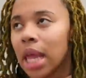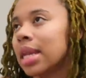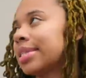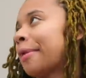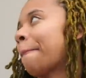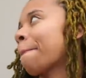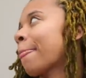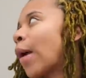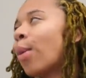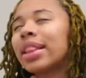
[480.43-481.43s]
Listen,
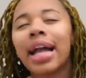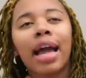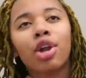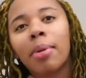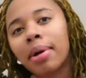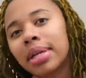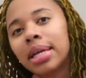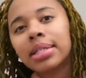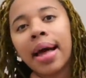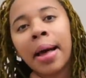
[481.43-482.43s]
one thing I know about
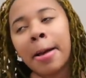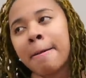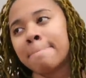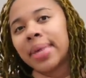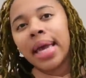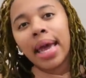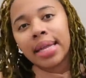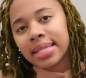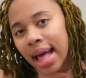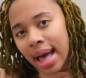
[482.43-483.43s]
these
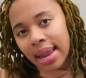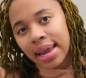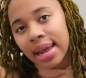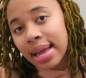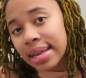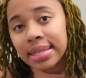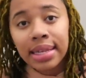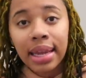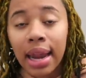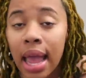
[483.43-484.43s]
big-headed stylists
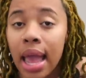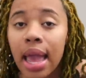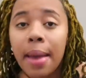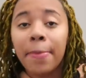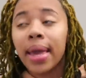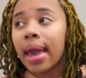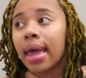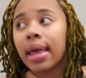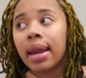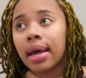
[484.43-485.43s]
and
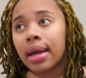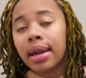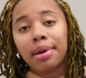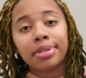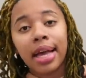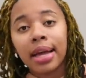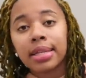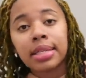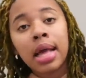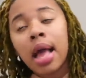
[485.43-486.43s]
big-headed nail
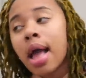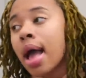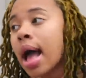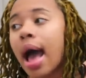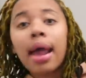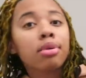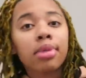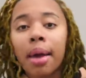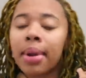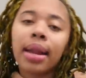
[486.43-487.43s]
techs,
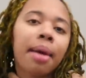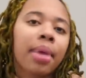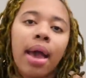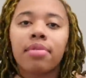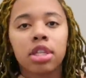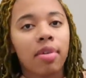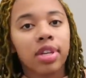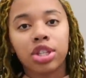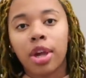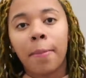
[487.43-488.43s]
I'm not having this
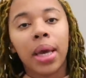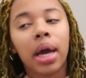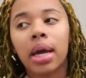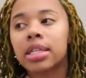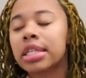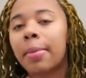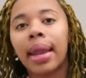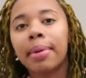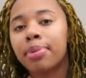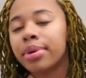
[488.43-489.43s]
conversation, because
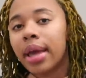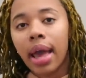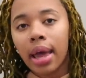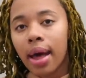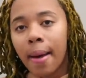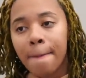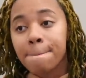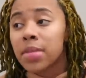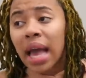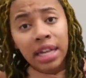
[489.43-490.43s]
somebody blew your head up.
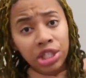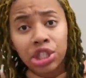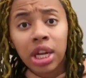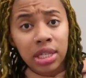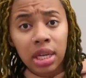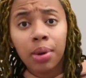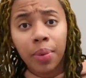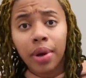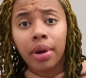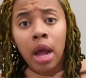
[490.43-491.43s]
Yes, she does good
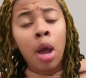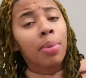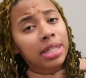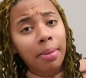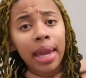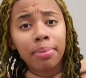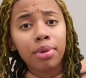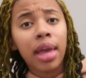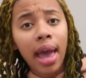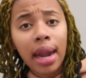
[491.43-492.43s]
work, but somebody
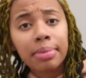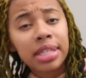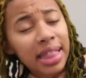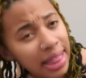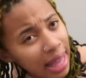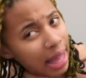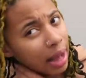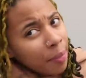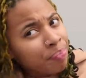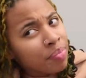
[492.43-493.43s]
blew your head up to think.